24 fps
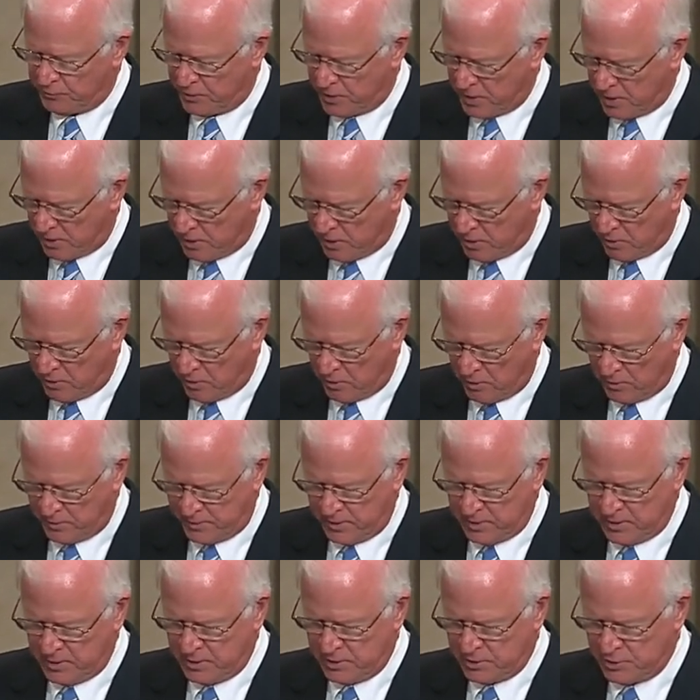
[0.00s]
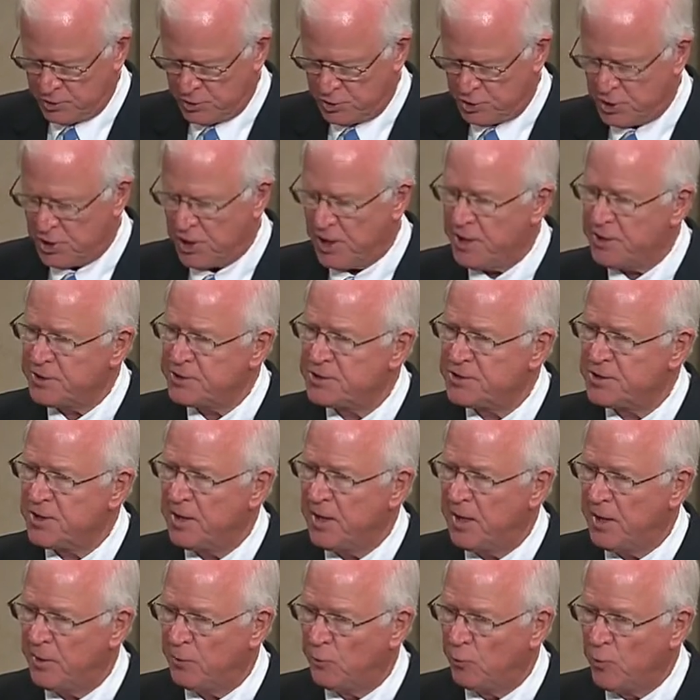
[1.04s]
called just
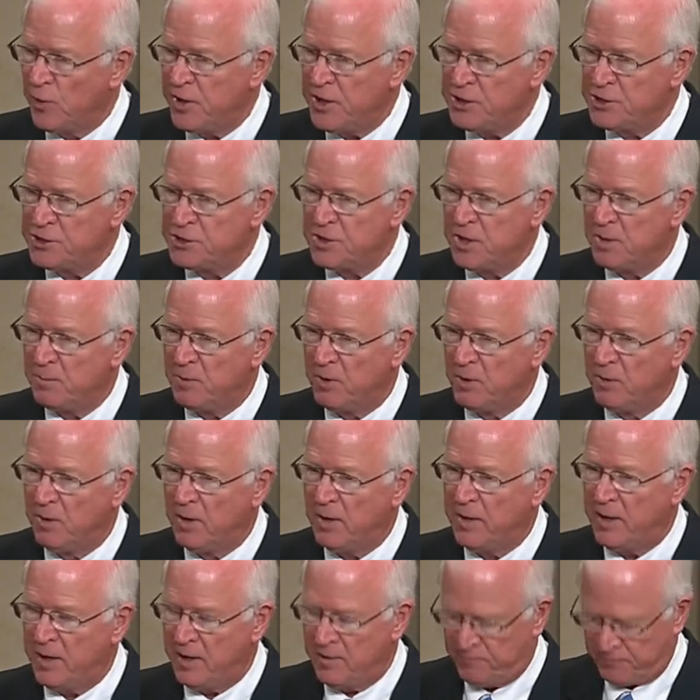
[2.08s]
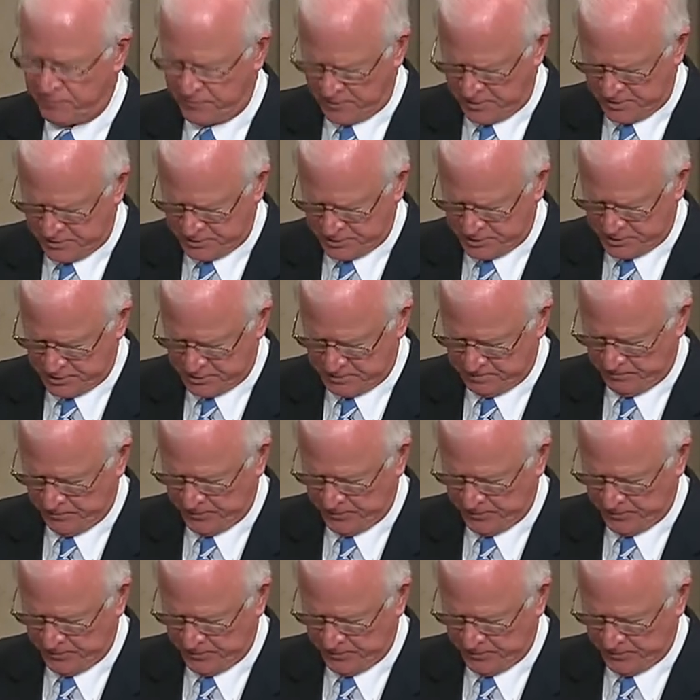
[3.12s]
and reasonable inference.